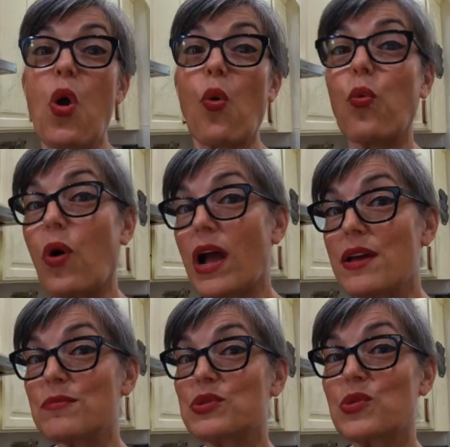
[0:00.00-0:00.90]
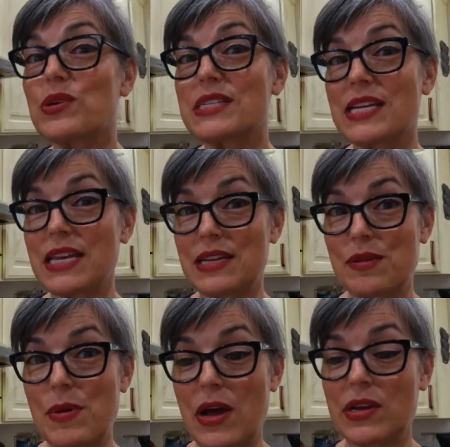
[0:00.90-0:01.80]
why I'm so excited
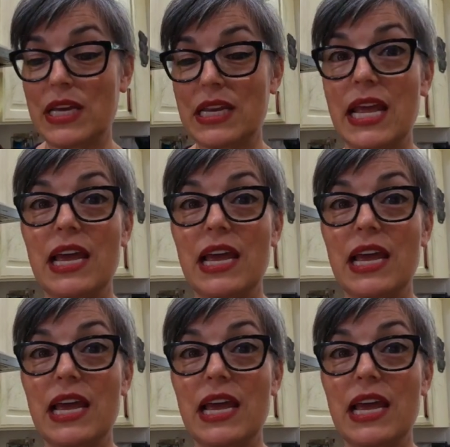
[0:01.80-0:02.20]
about it,